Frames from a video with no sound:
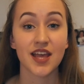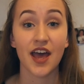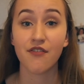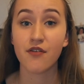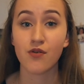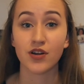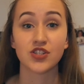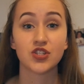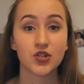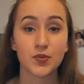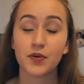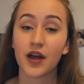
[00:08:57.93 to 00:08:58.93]
Everyone's
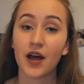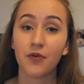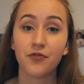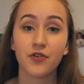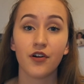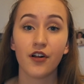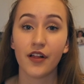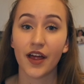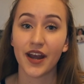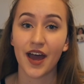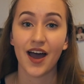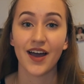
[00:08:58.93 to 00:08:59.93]
super helpful
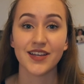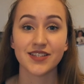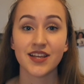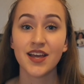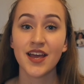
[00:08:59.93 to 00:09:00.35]
and nice,